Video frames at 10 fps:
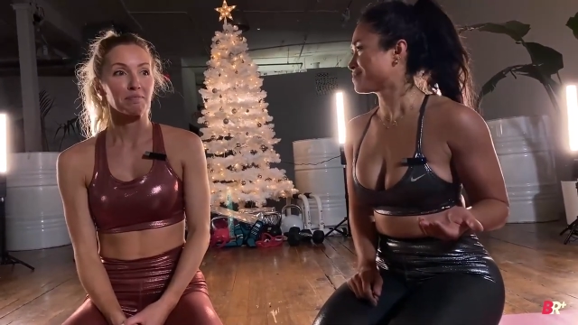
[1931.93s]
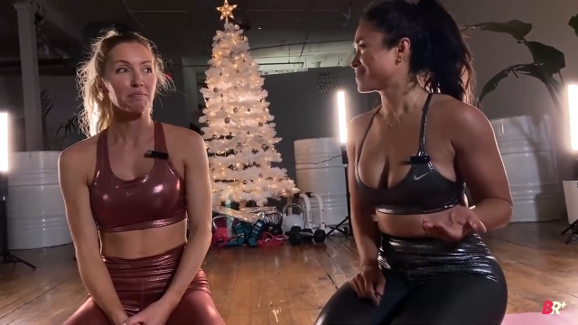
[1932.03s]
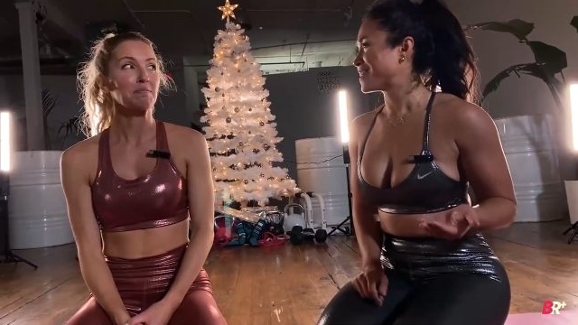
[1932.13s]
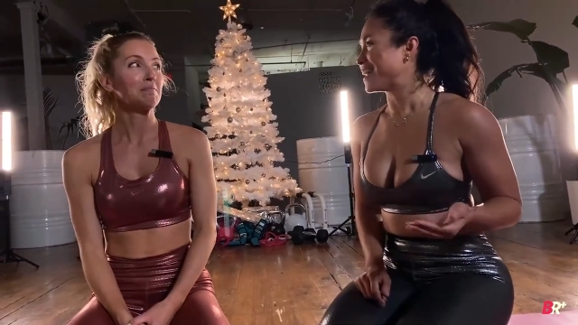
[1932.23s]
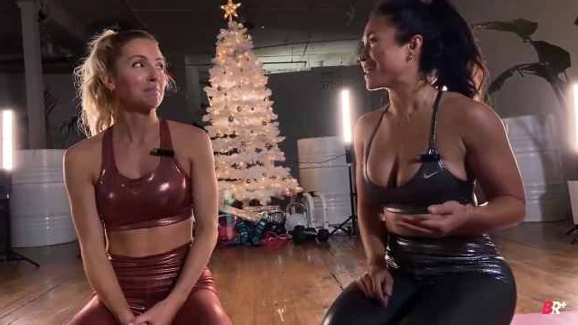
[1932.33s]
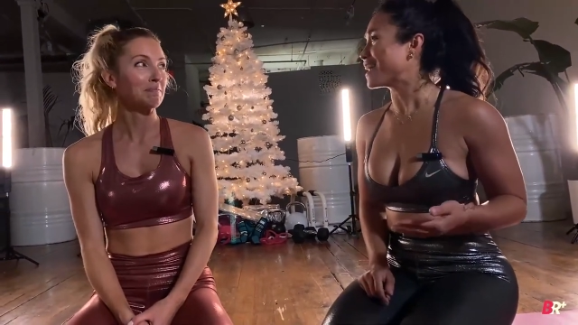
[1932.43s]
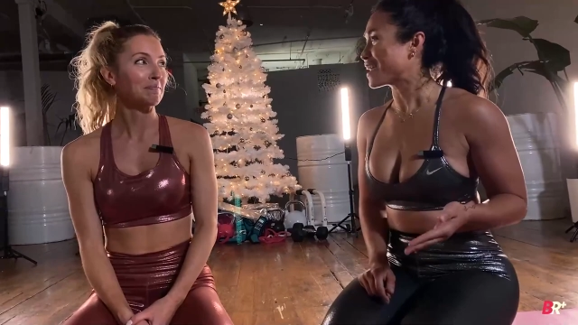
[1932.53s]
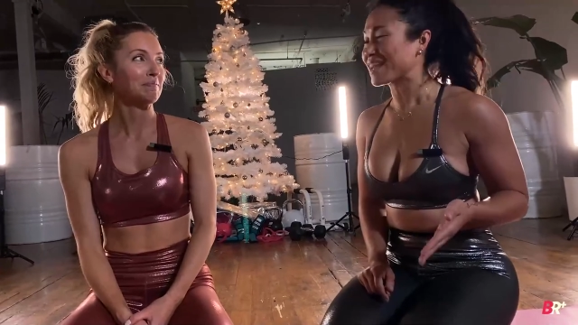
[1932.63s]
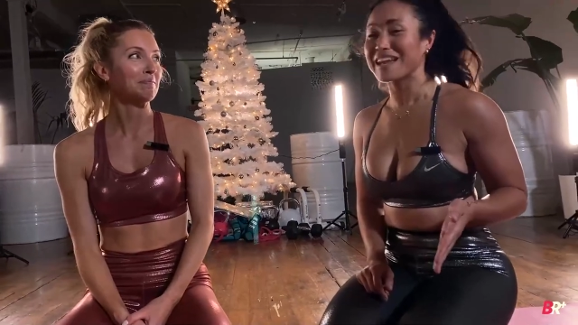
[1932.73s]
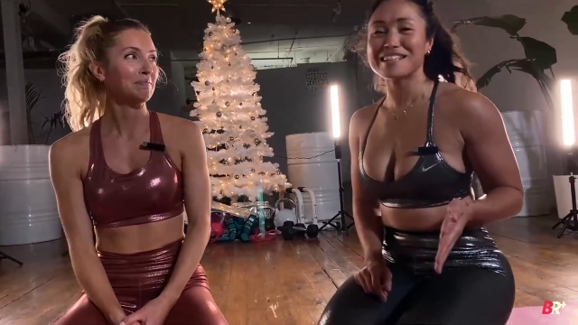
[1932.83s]
Speaker 1: Mm. I,
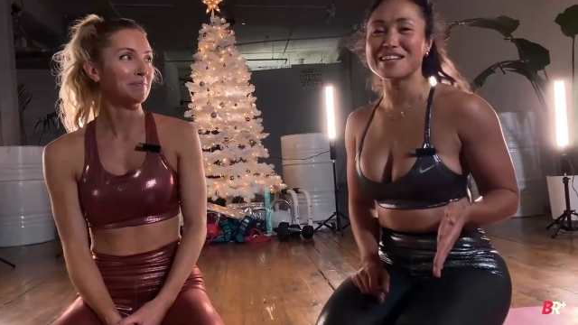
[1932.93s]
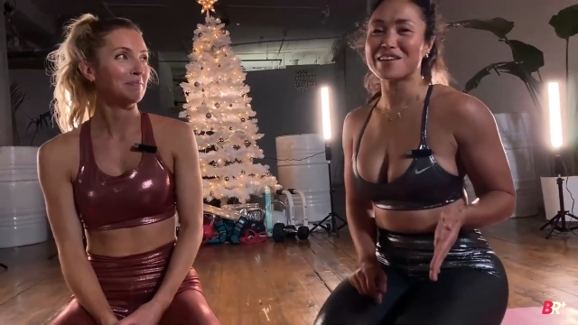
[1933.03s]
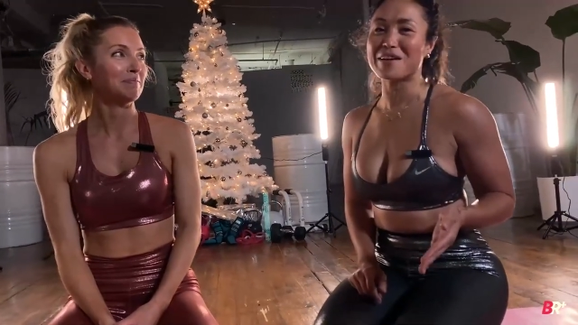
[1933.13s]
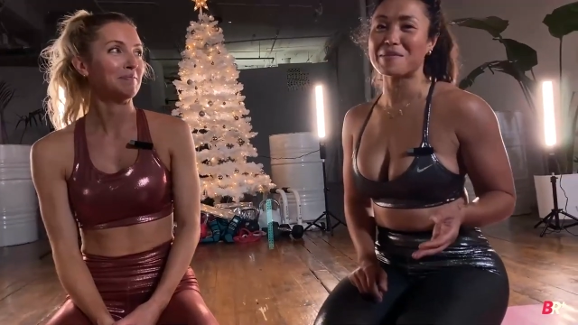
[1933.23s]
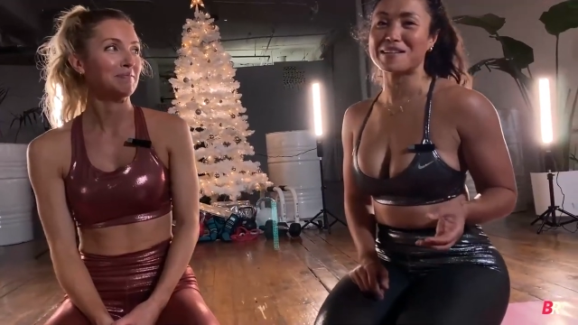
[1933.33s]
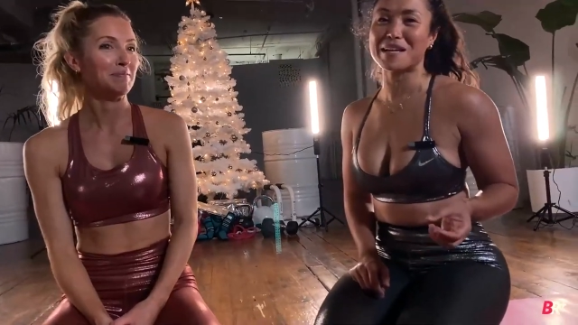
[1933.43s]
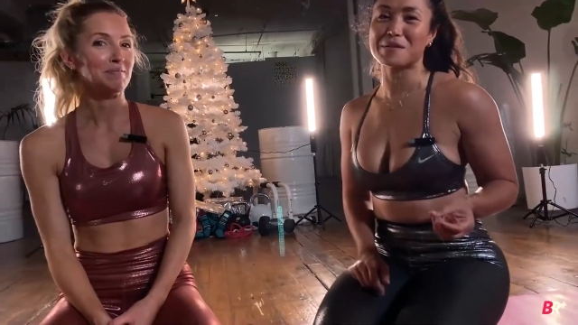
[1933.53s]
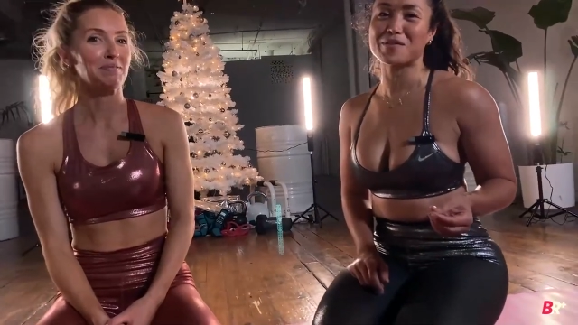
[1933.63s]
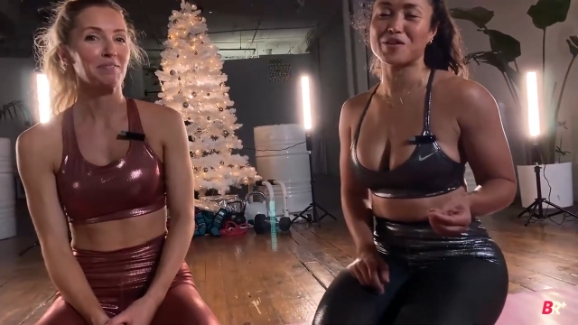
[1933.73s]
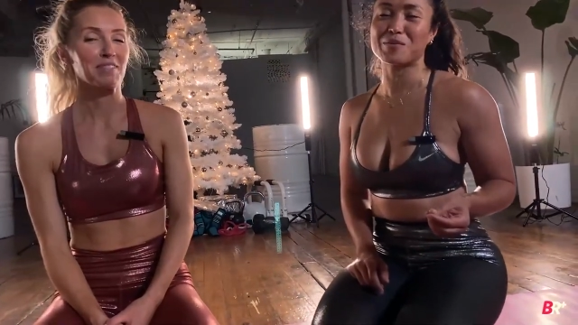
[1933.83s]
I, can't tell you how many
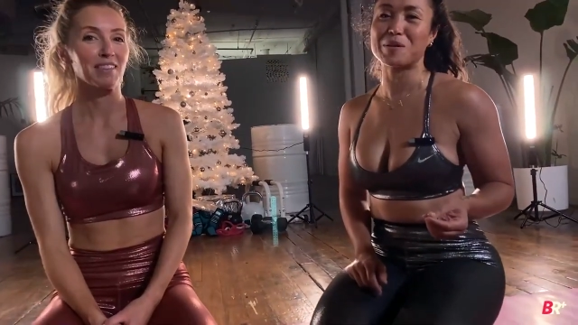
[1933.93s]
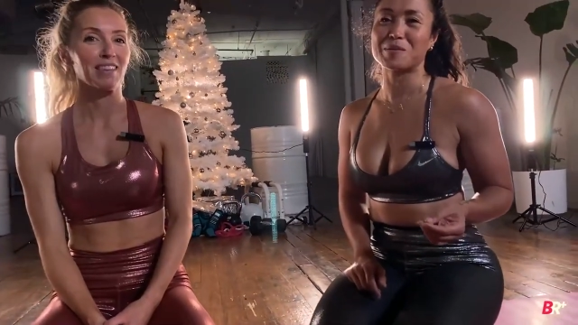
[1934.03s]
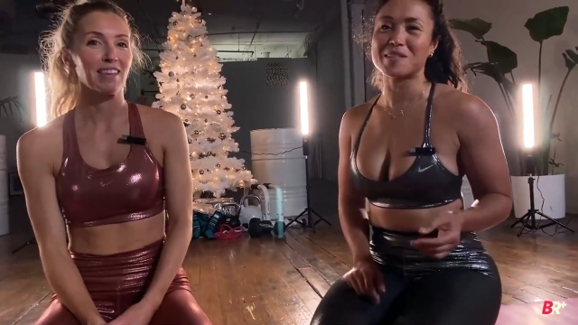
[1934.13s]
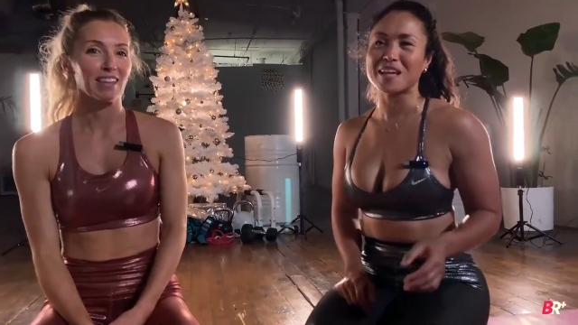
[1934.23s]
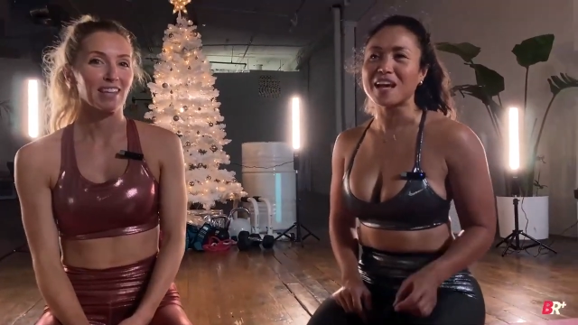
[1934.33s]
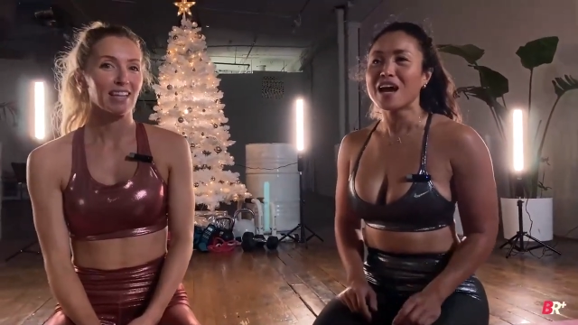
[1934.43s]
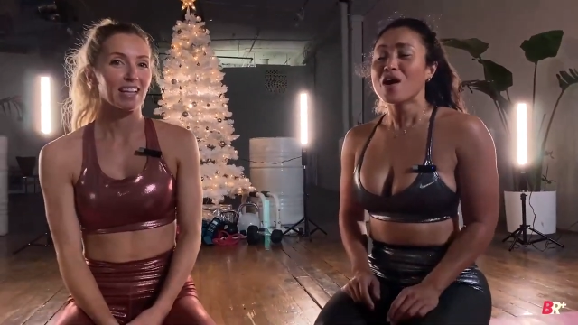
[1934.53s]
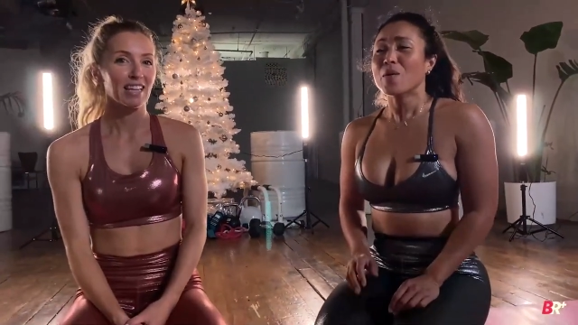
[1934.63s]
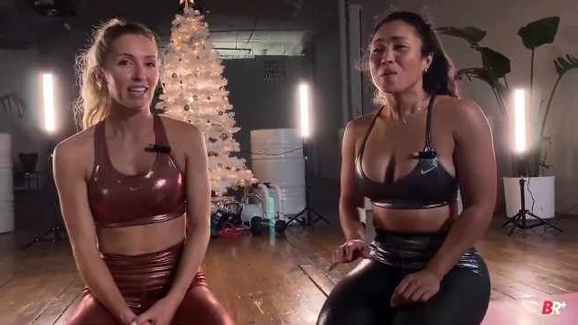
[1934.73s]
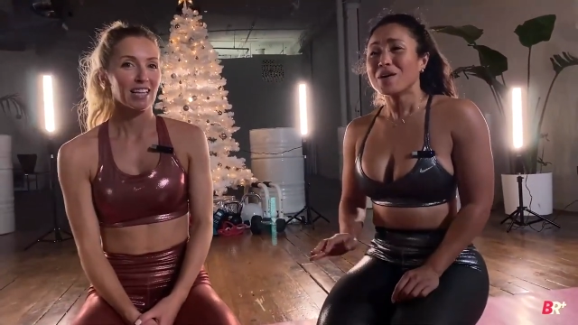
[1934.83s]
times I've heard people say,
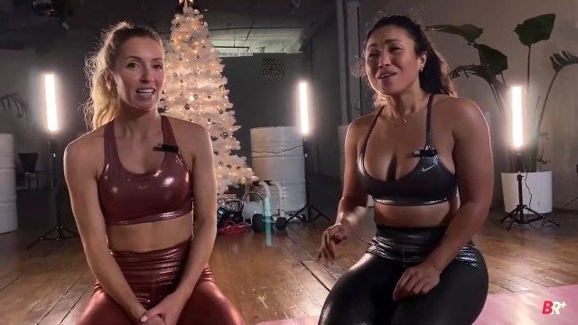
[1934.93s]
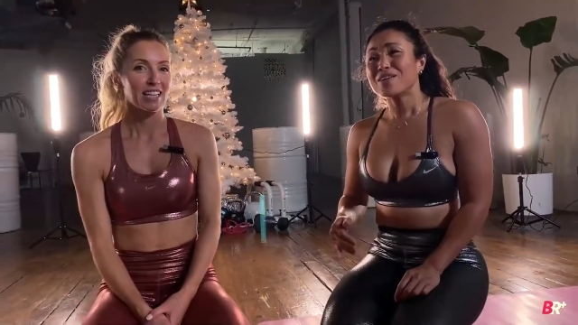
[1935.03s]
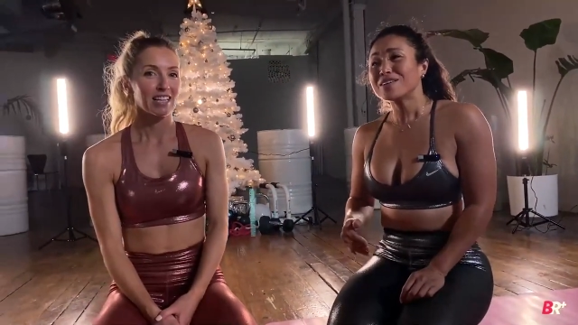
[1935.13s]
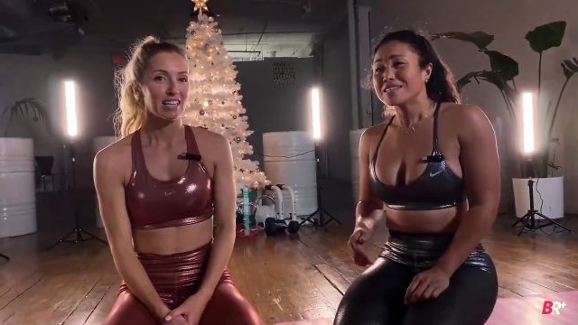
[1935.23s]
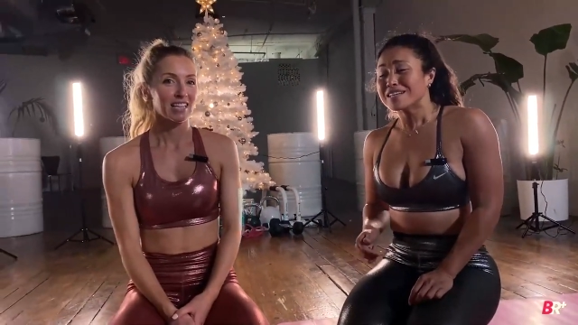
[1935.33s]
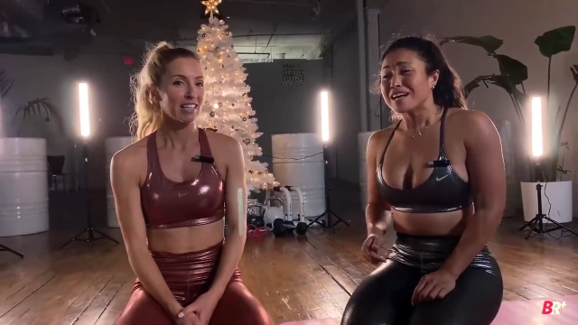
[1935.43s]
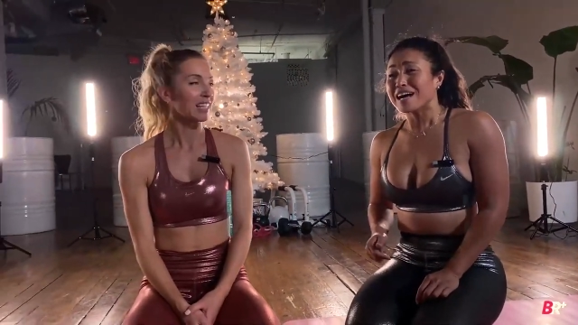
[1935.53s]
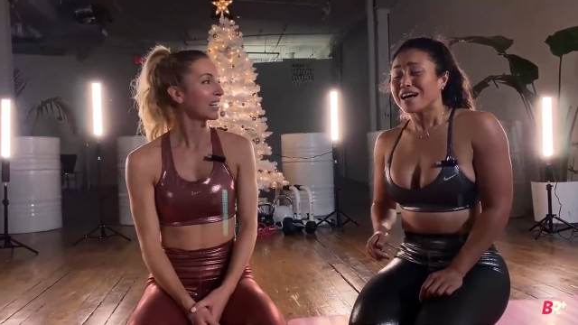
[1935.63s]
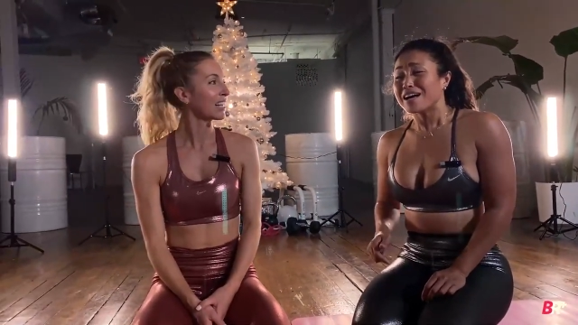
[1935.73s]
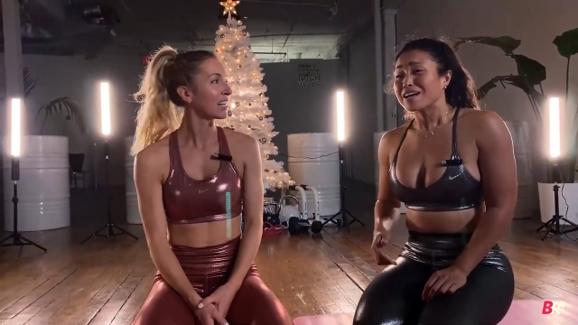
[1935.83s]
well,
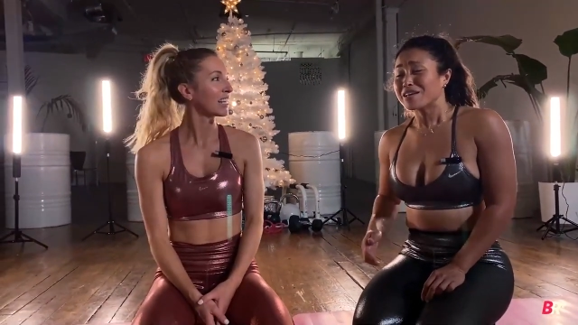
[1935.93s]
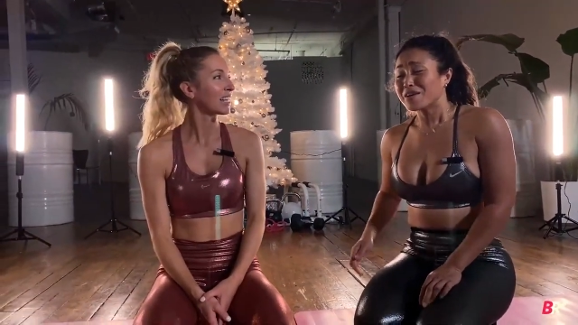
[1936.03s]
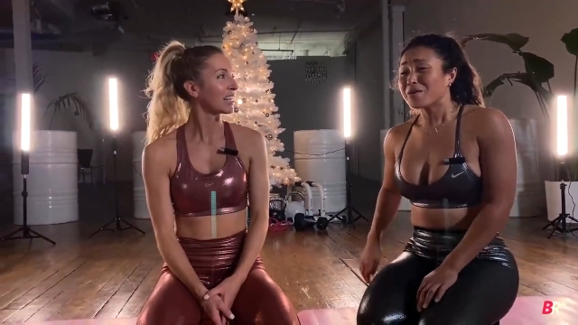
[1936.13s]
uh, you